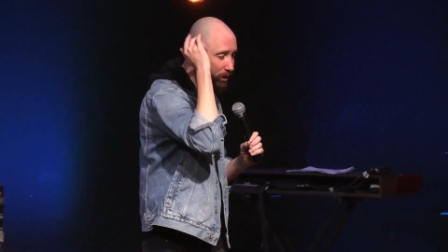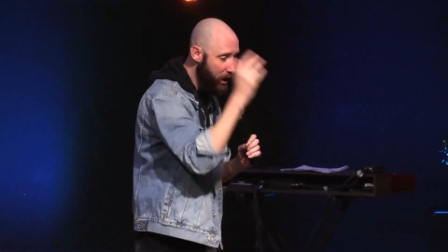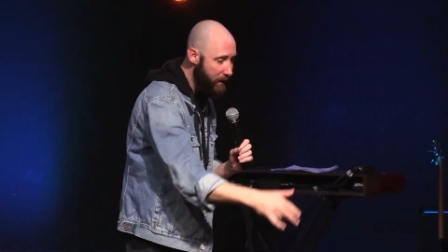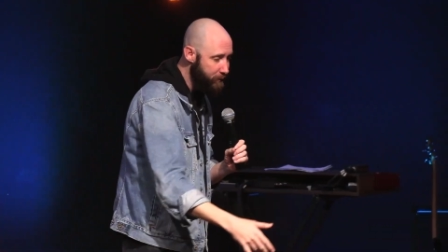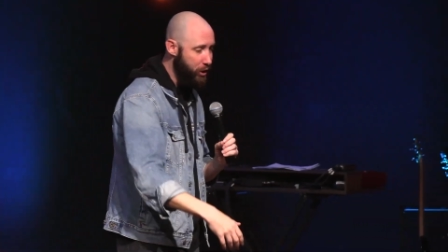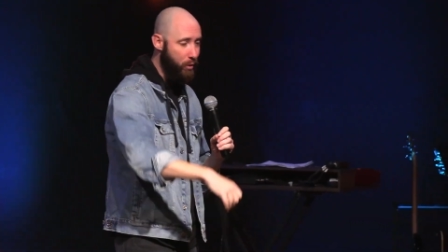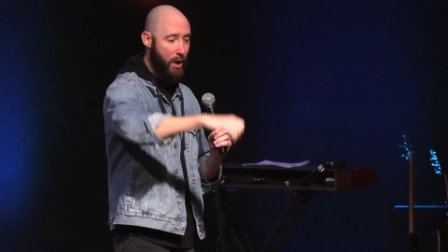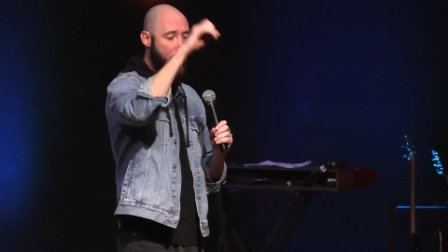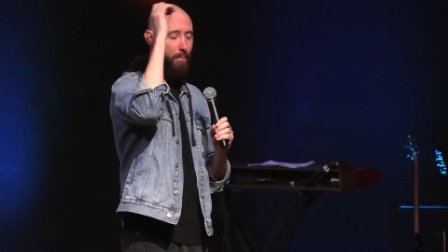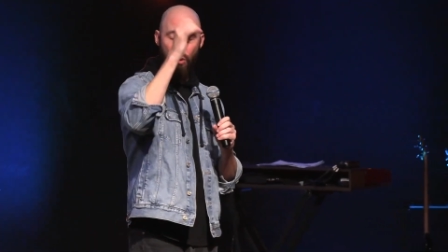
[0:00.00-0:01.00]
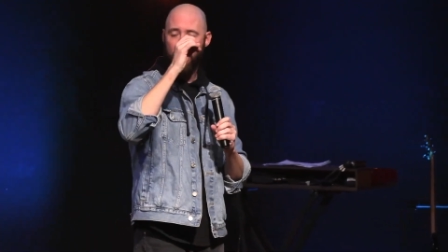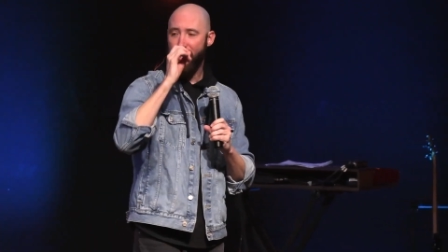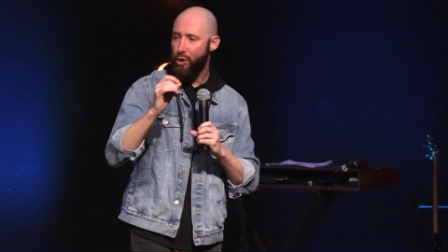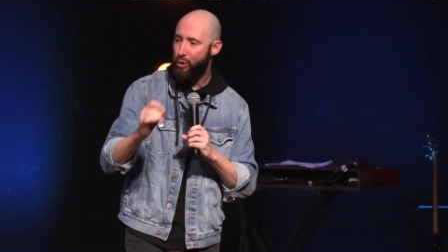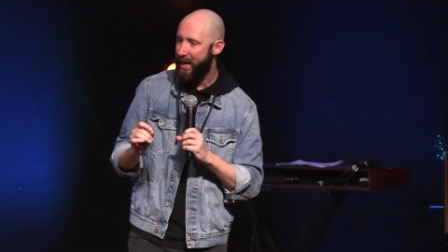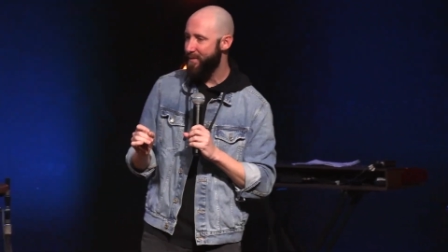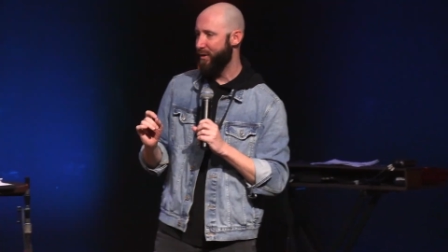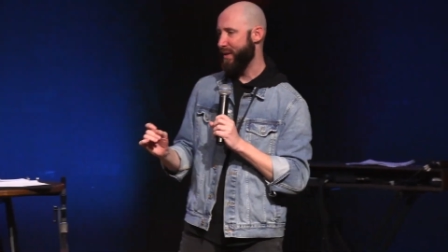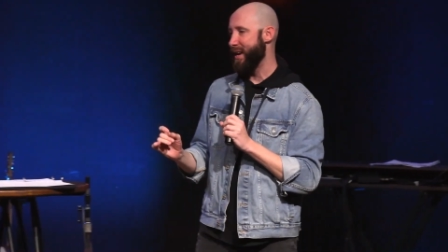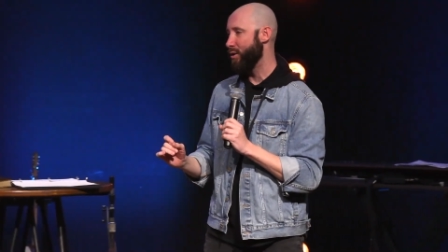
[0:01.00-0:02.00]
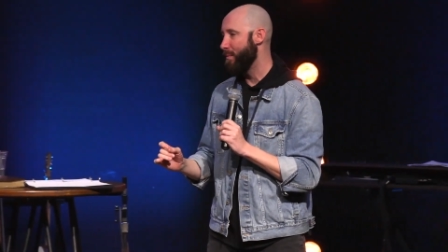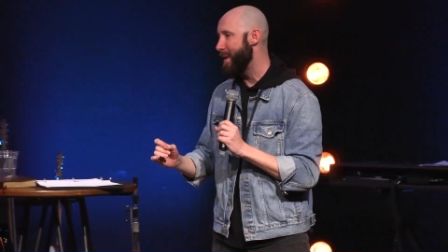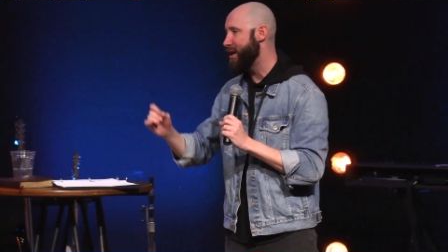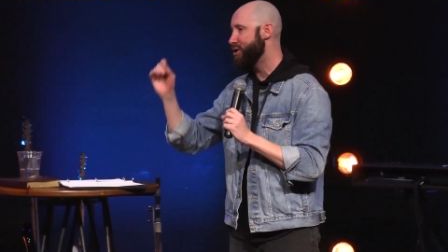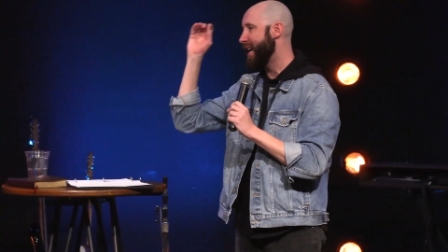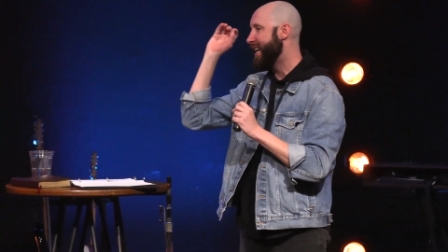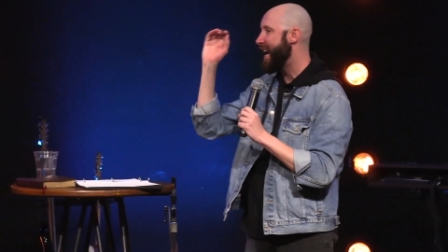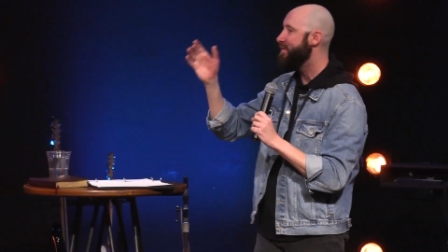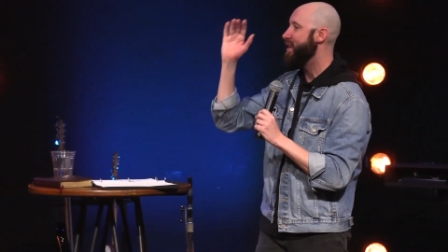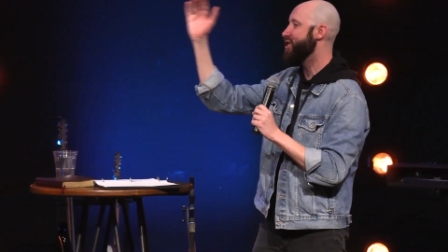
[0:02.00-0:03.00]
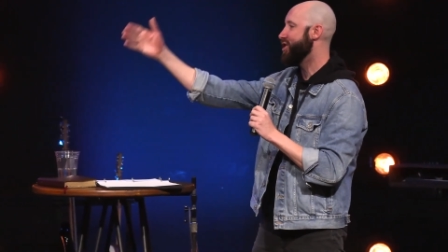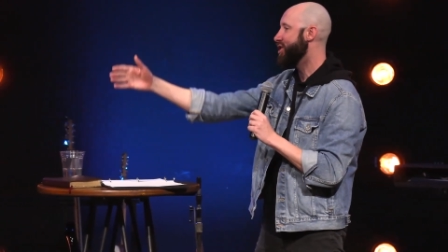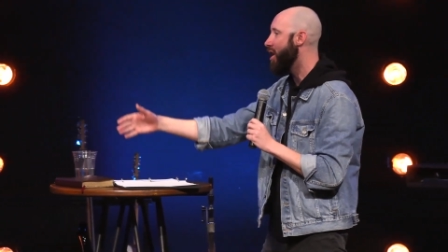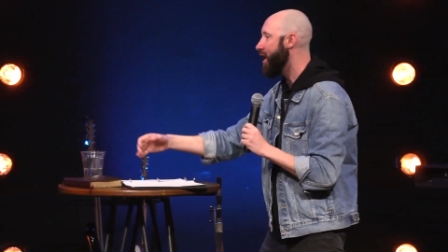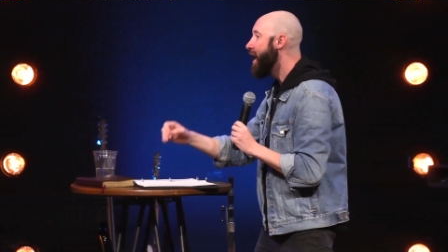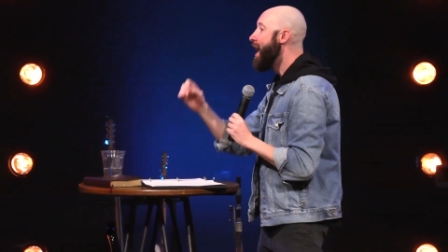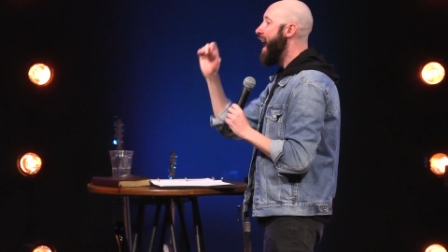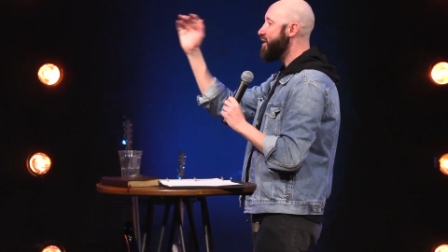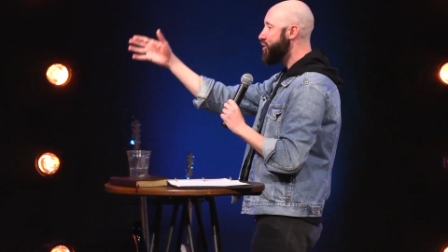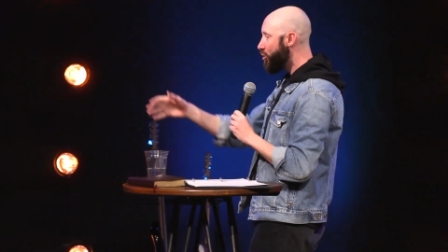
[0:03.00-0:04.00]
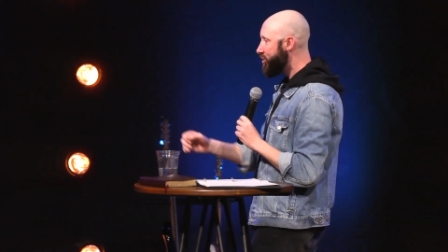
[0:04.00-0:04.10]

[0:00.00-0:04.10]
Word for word: loves you more than you could ever think or imagine and gave his son as your